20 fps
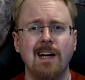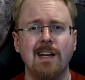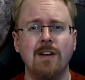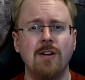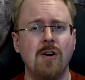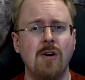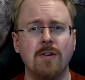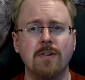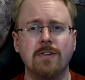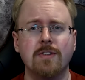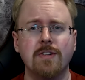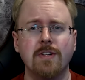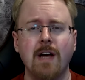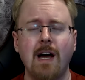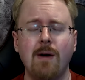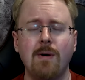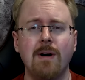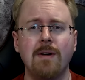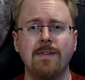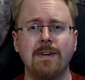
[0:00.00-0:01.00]
Not,
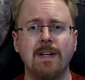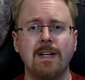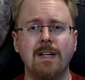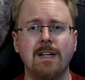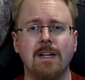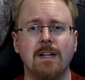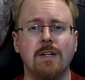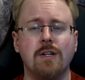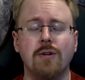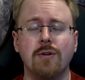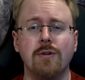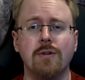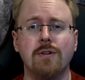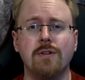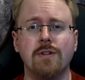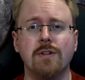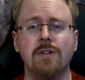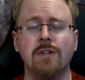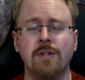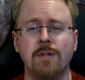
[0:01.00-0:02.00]
however,
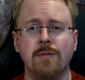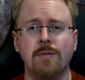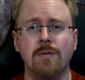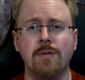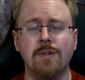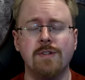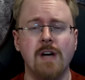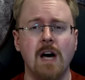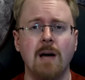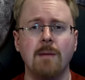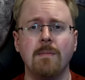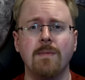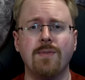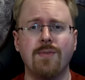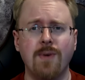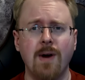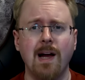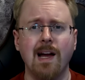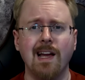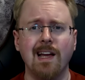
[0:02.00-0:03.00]
good news, I'm
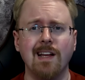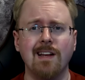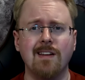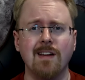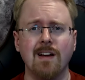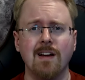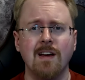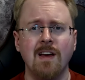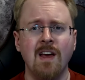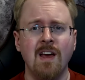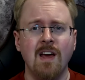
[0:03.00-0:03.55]
afraid.